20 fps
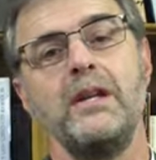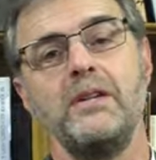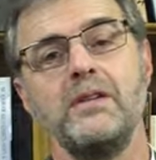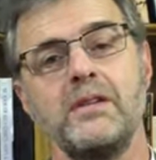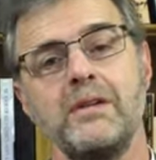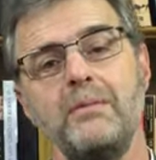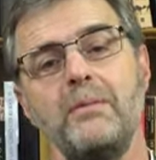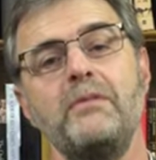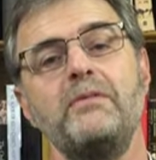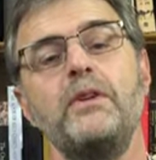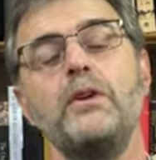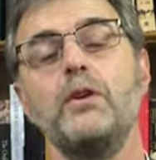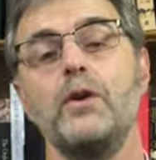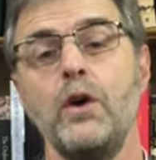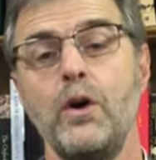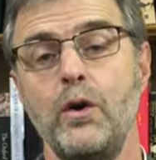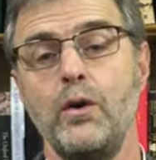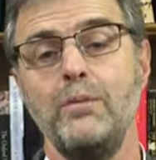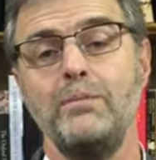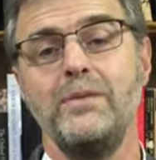and in some of your
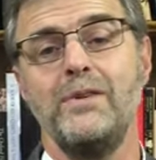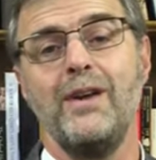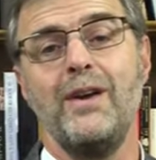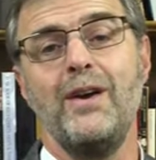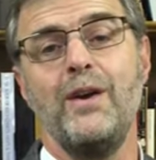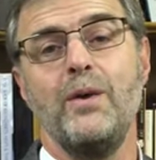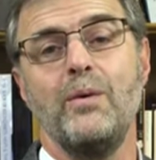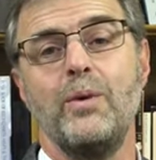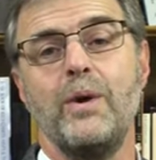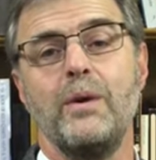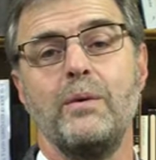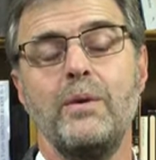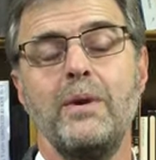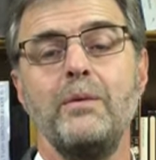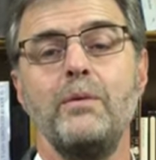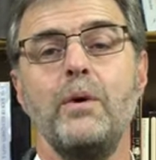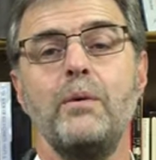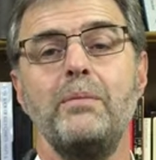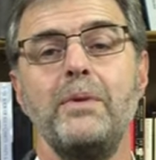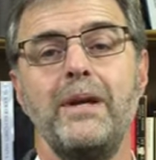homes where we
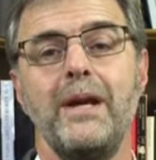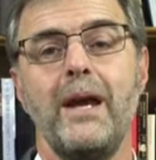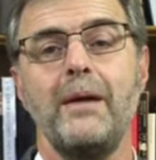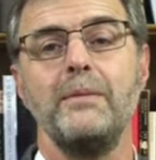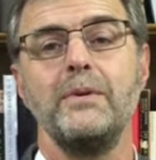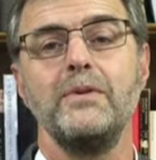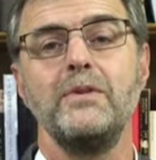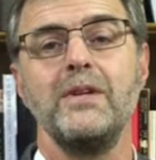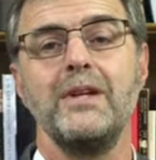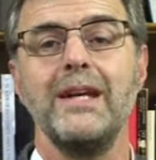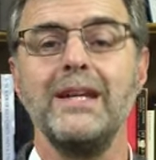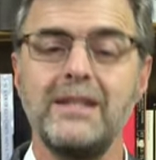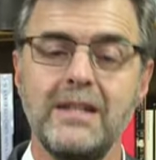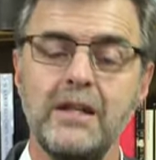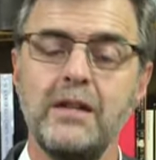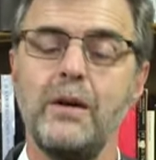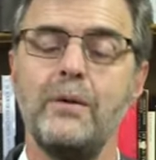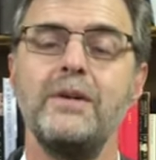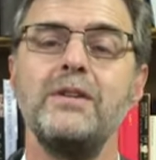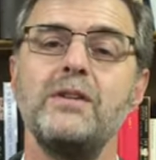will be able to get
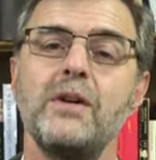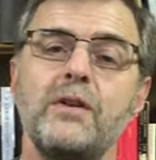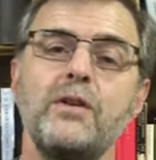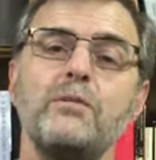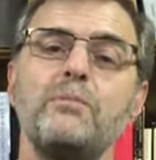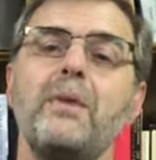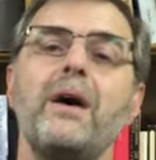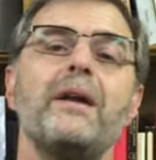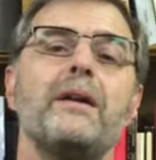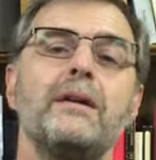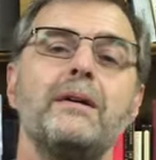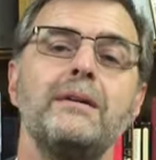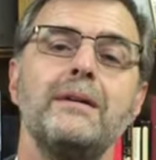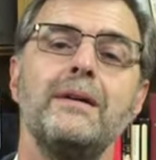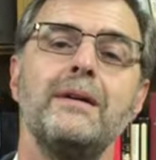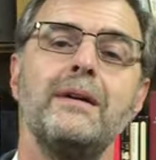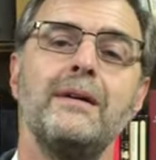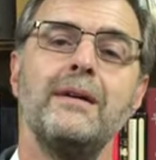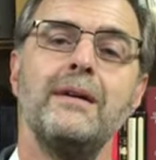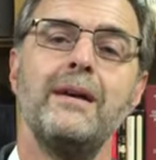to know each other better
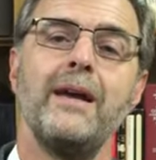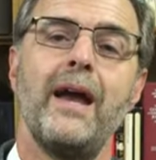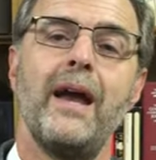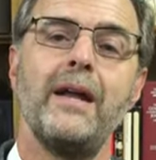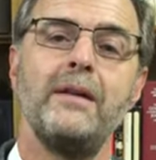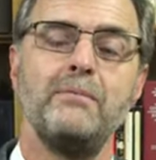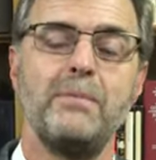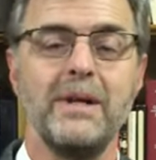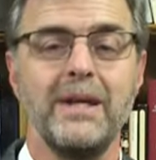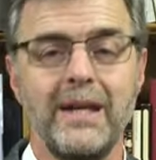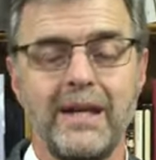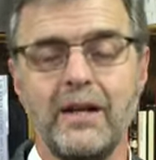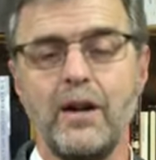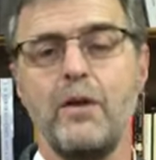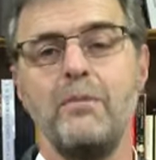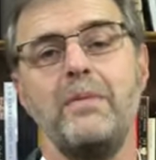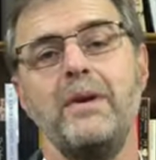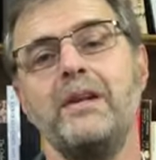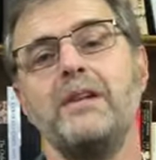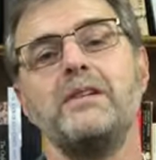and begin
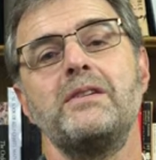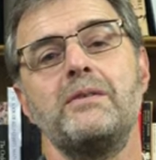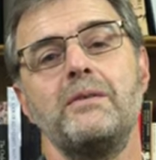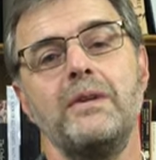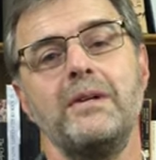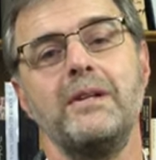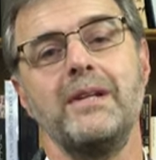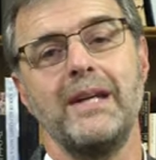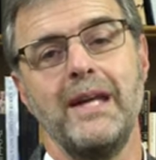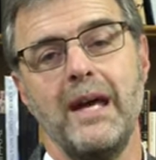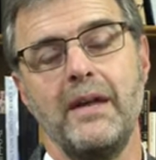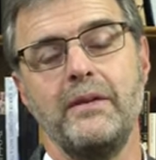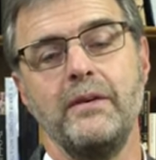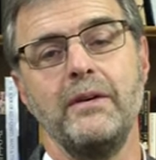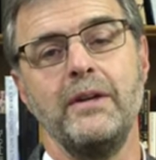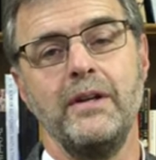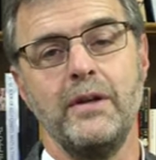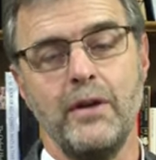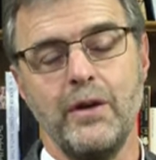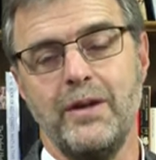our ministry
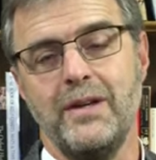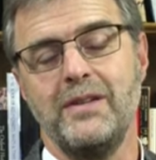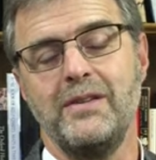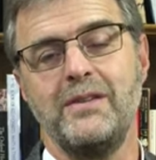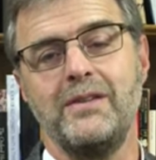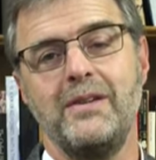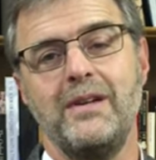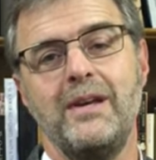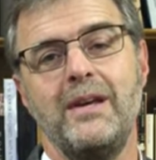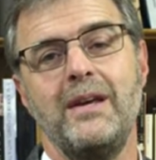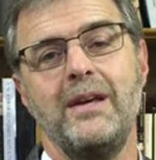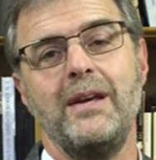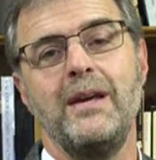together in earnest.